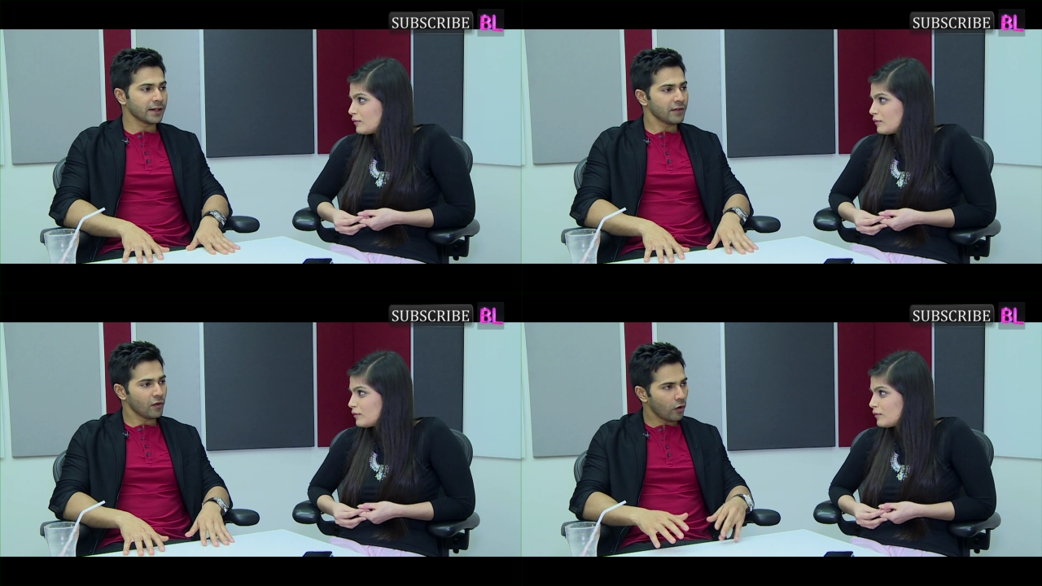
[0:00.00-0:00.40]
Speaker 1: i
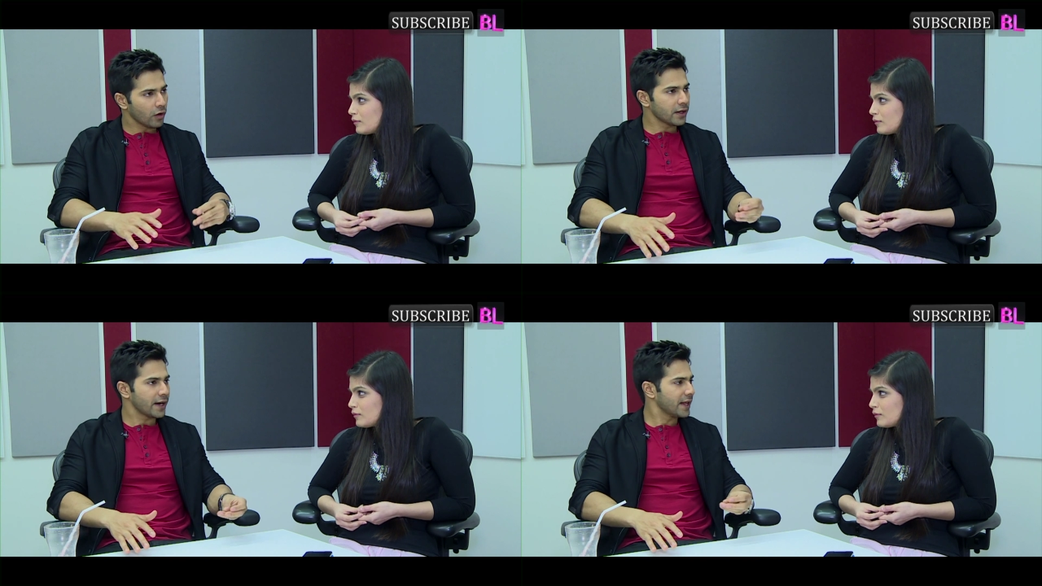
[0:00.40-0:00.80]
think we were
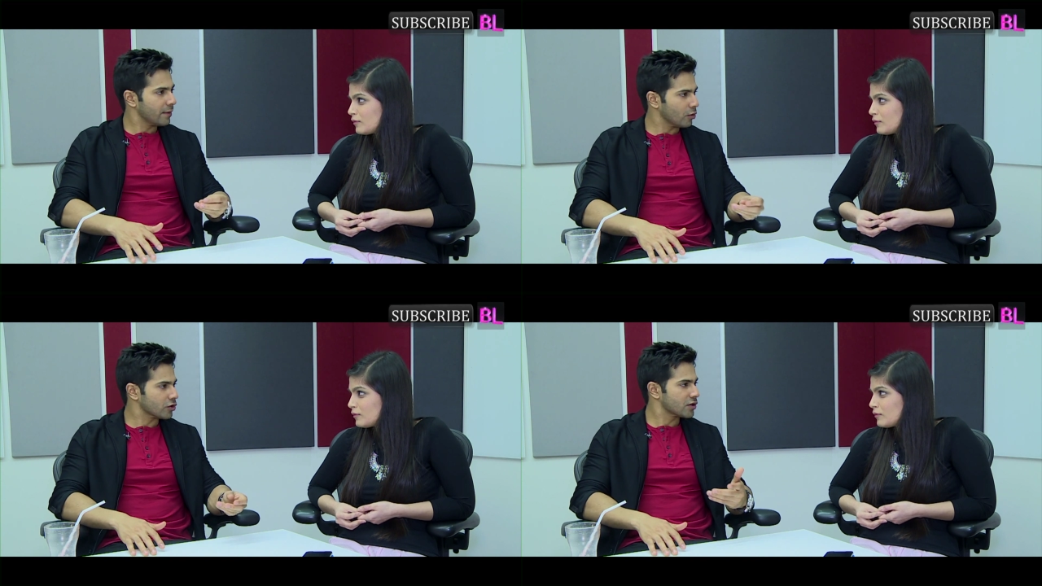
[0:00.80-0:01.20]
all
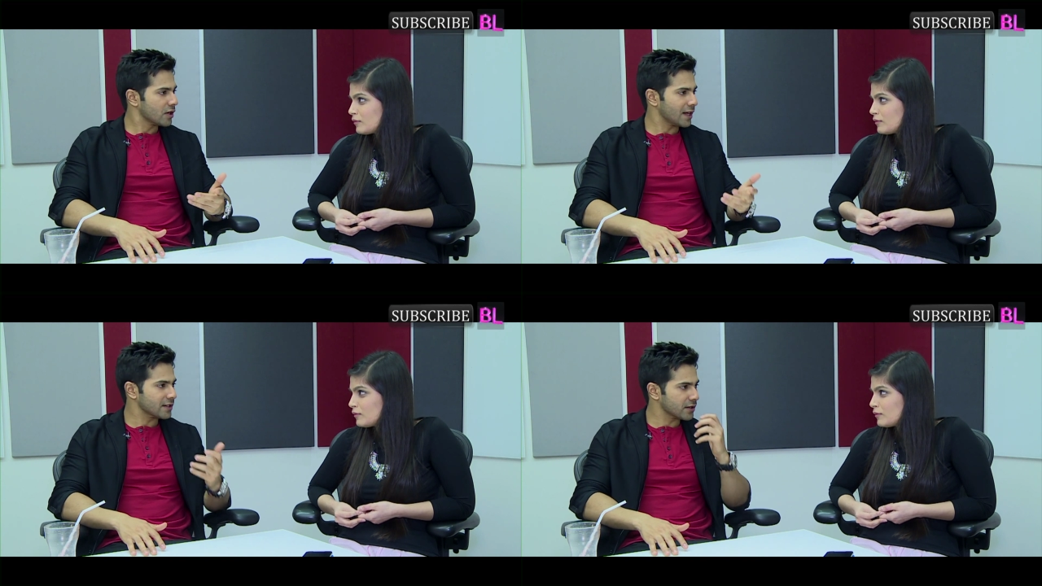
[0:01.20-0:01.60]
getting
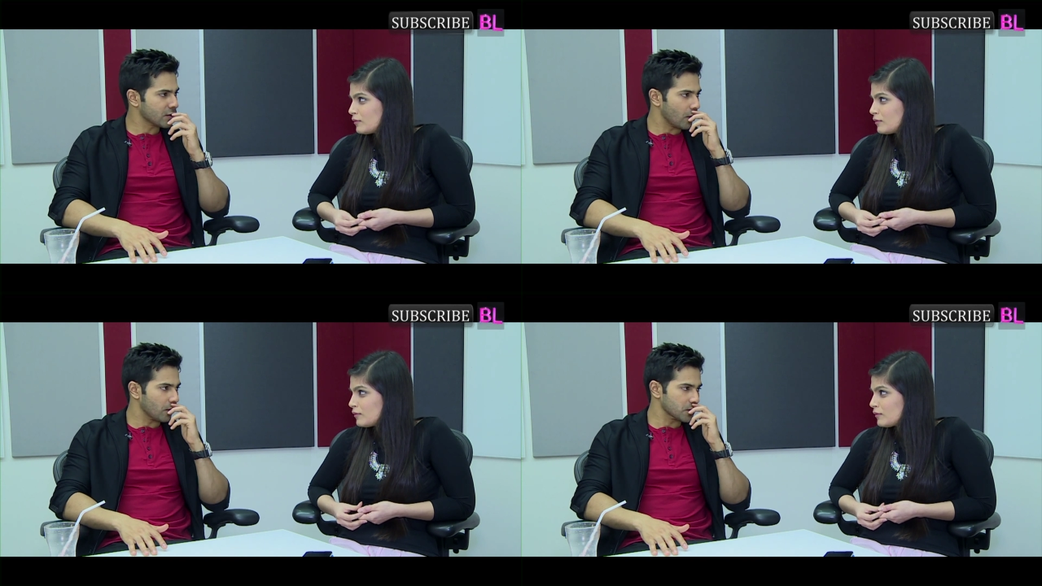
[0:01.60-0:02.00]
emotional as
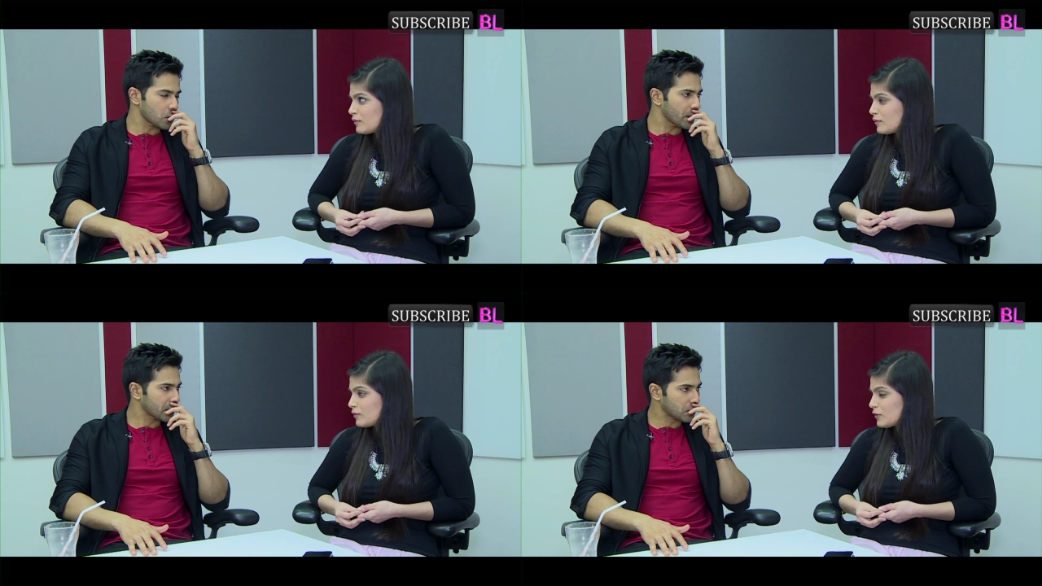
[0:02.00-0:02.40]
the song
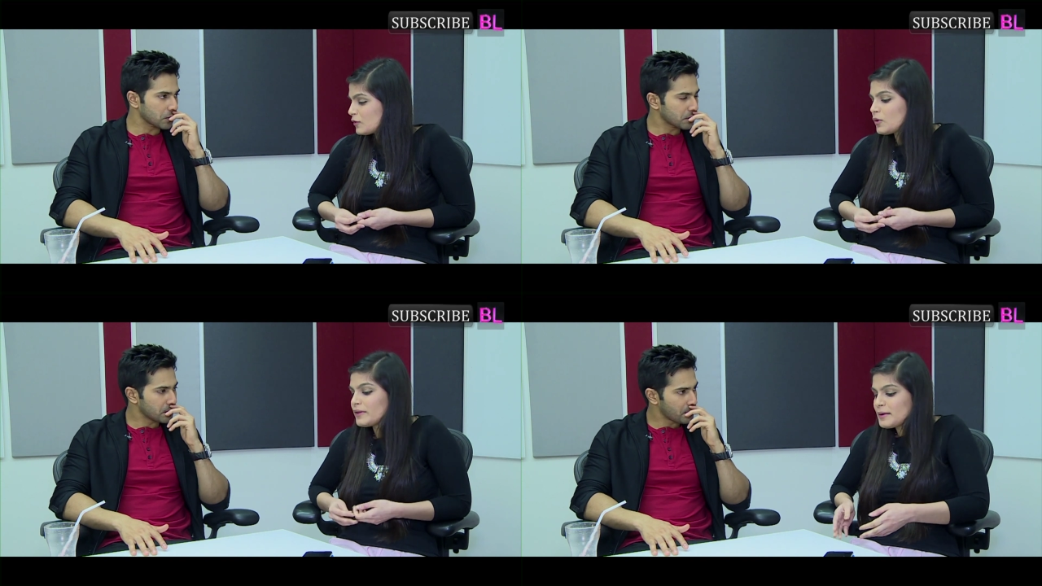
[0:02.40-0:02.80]
was going
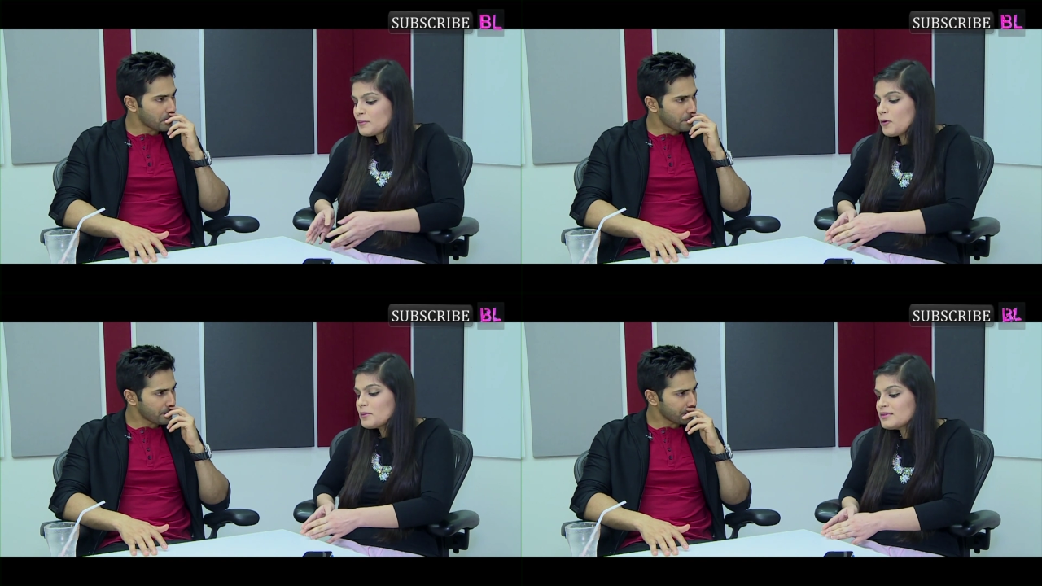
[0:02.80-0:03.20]
Speaker 2: through so were
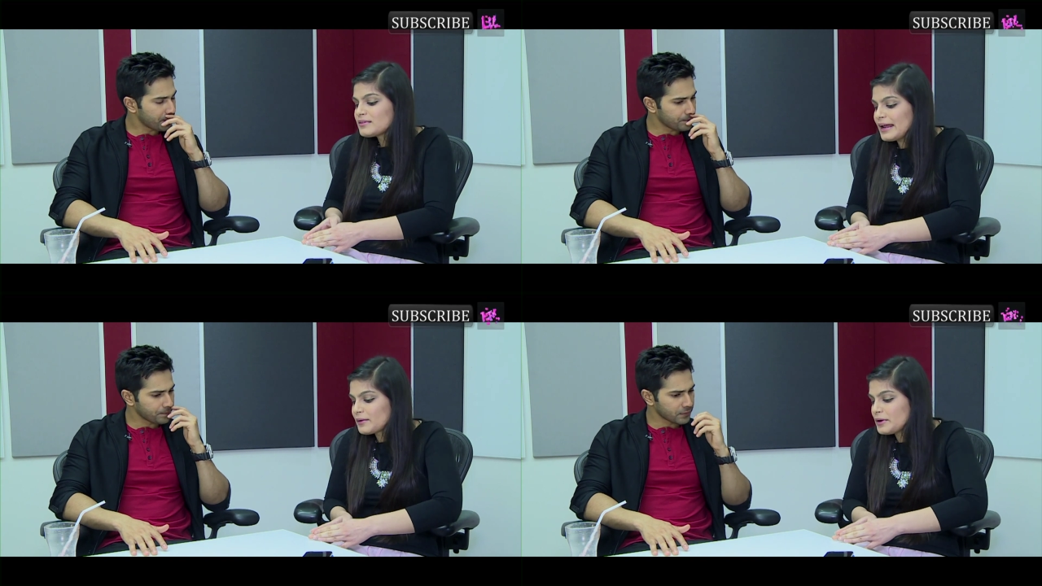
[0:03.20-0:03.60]
there
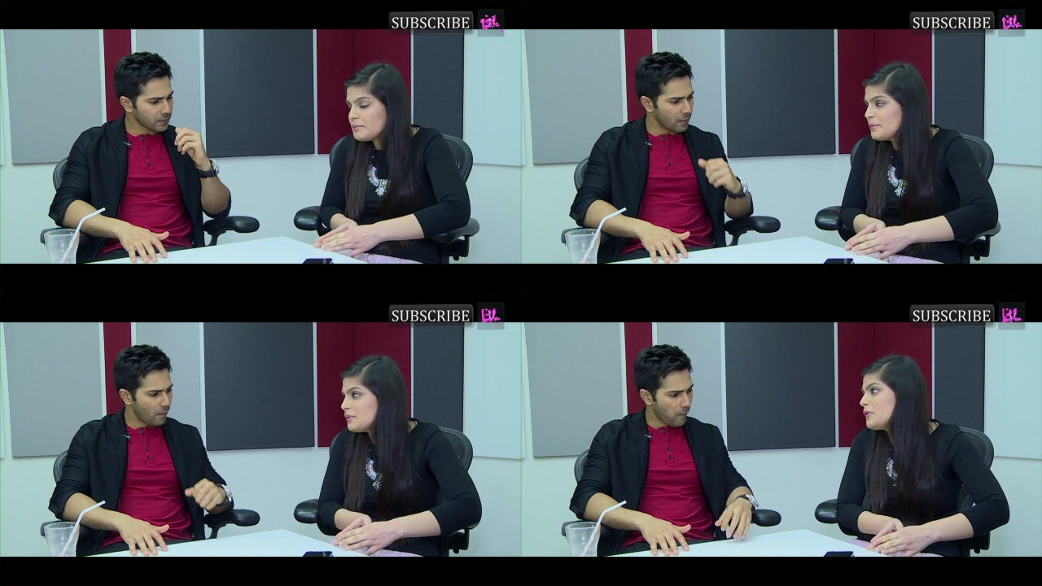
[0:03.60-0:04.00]
moments like
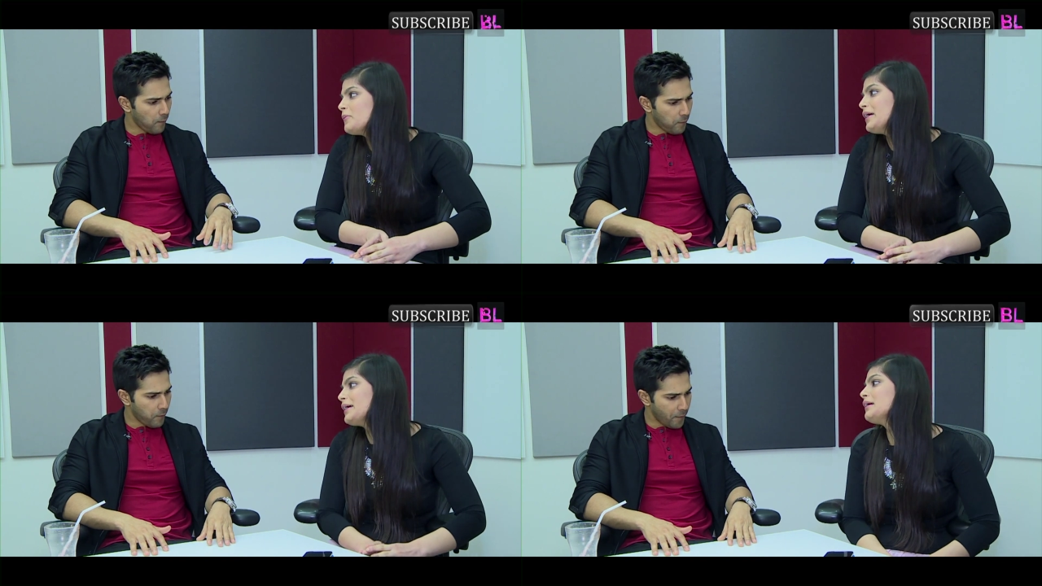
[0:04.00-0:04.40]
when people
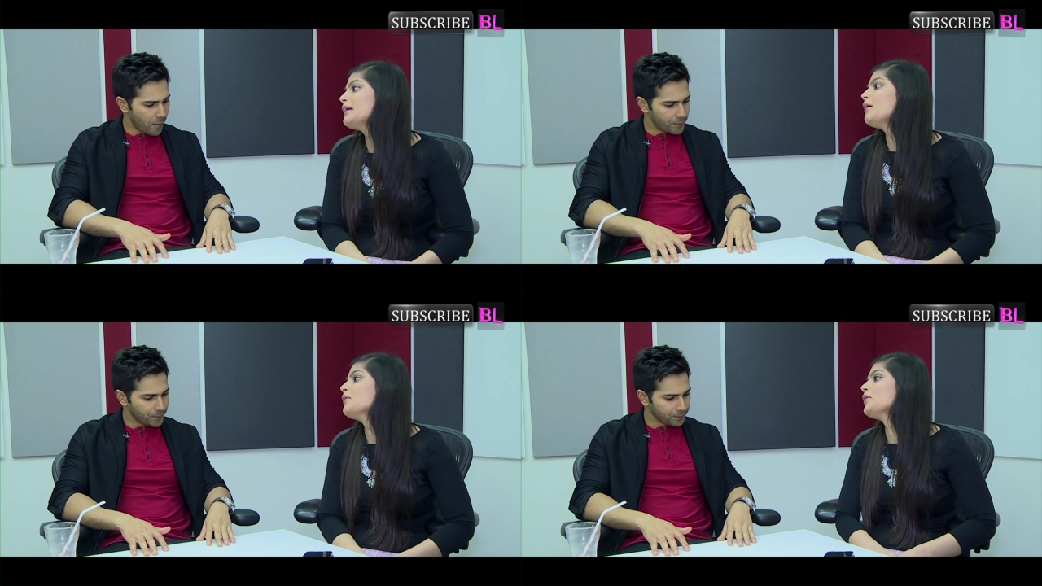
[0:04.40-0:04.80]
were
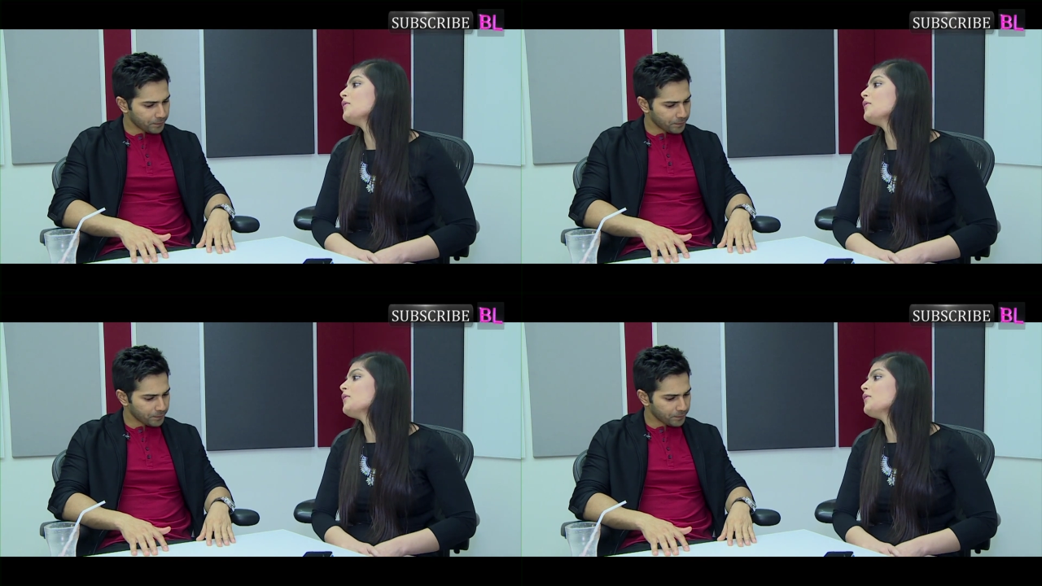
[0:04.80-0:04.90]
breaking down